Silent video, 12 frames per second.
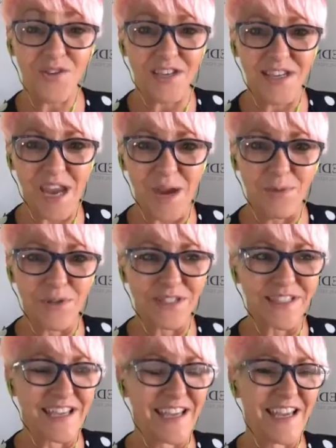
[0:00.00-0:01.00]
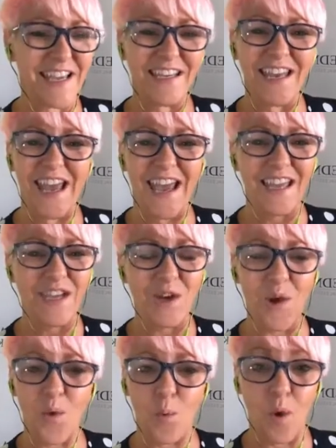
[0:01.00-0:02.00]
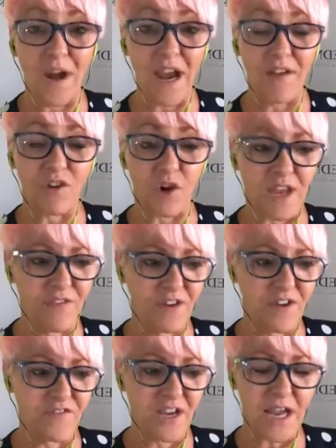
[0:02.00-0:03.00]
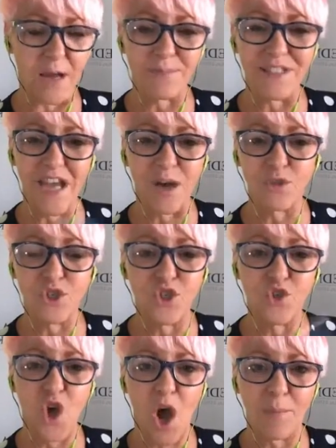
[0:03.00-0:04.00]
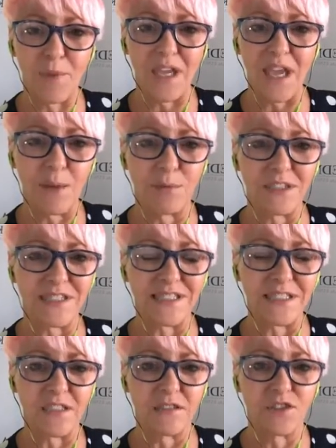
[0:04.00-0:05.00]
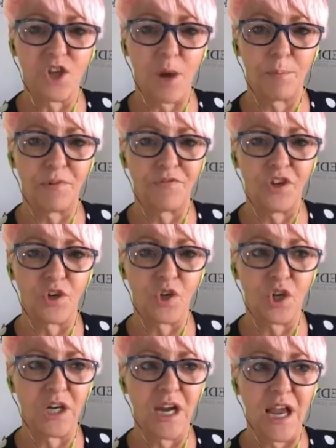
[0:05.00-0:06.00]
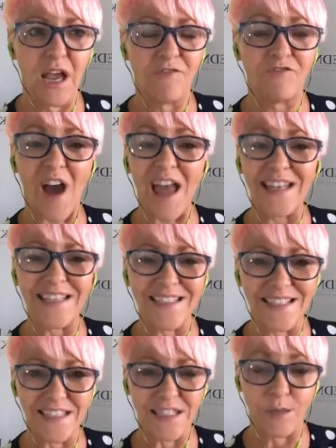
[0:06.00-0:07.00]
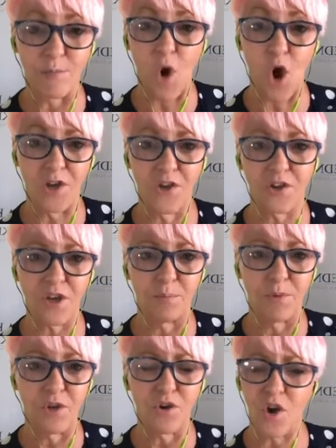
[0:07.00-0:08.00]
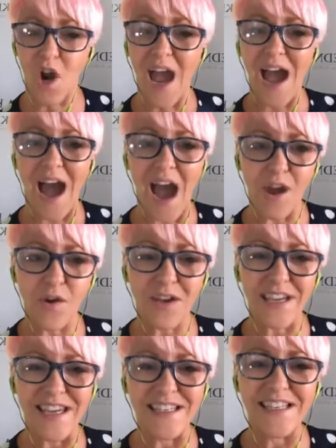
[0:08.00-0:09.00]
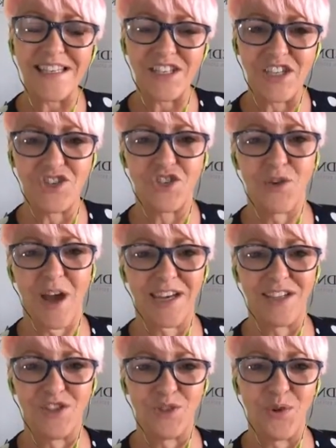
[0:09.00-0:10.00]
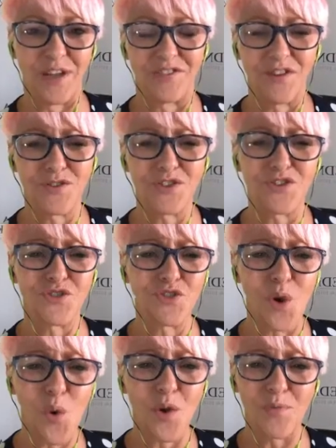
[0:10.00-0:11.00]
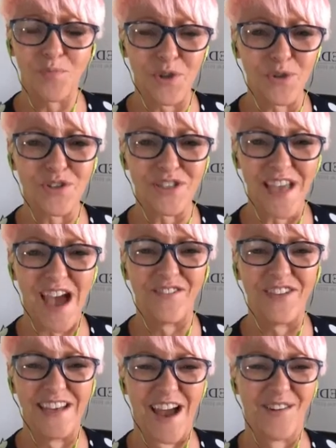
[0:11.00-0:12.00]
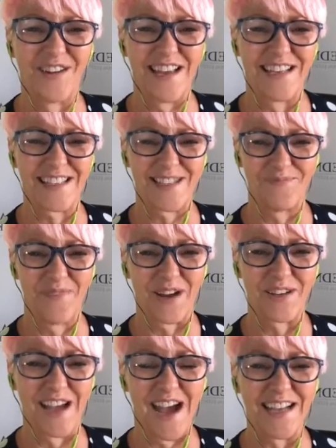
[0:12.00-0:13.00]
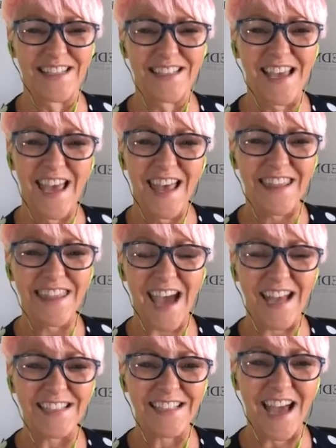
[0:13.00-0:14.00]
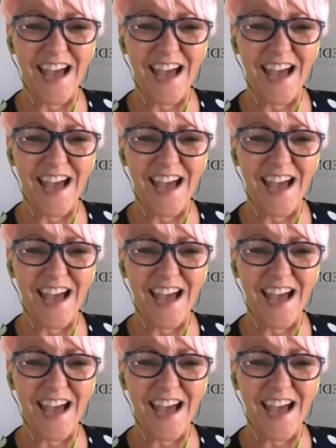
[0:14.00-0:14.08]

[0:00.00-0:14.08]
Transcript: the neighbor's kid, whatever. Even if it comes down to you not being able to stay on top of your filing system on your computer, hire a kid to teach you how to do it. They're so computer savvy nowadays compared to us that